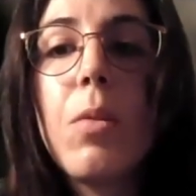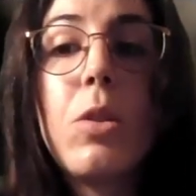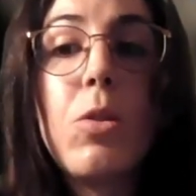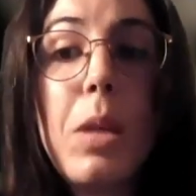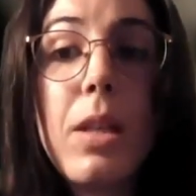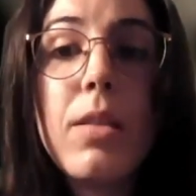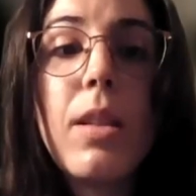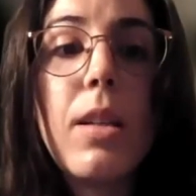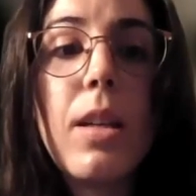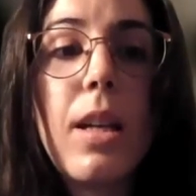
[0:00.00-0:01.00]
which means
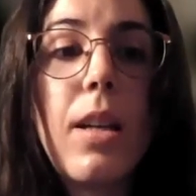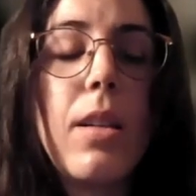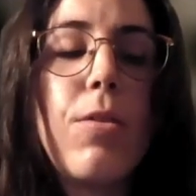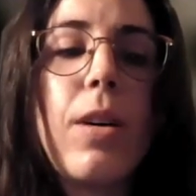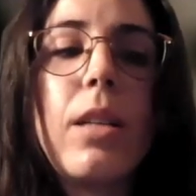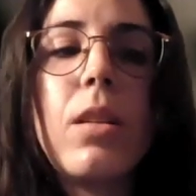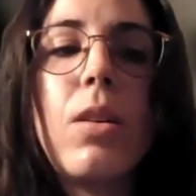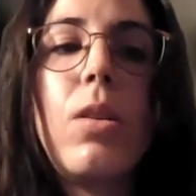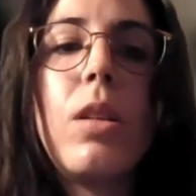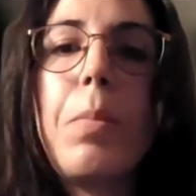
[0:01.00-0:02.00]
that it identifies
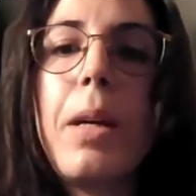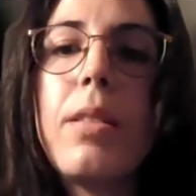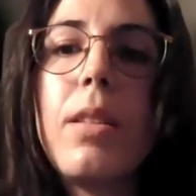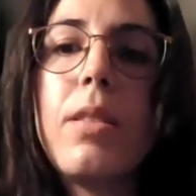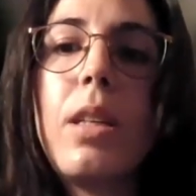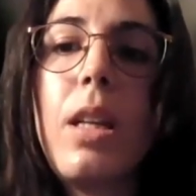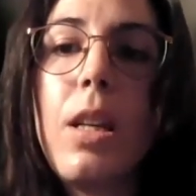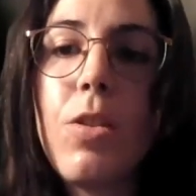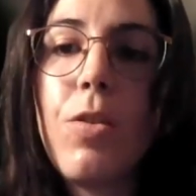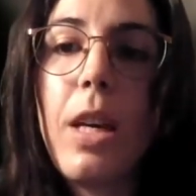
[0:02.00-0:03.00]
all the pixels in
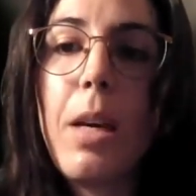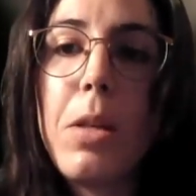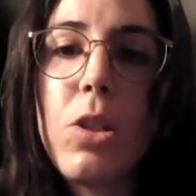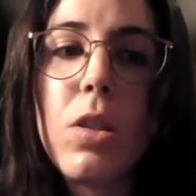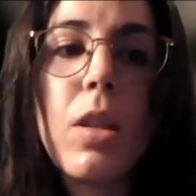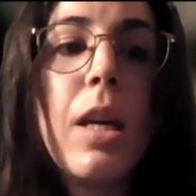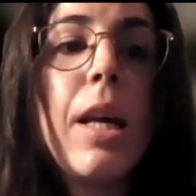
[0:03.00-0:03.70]
each of the images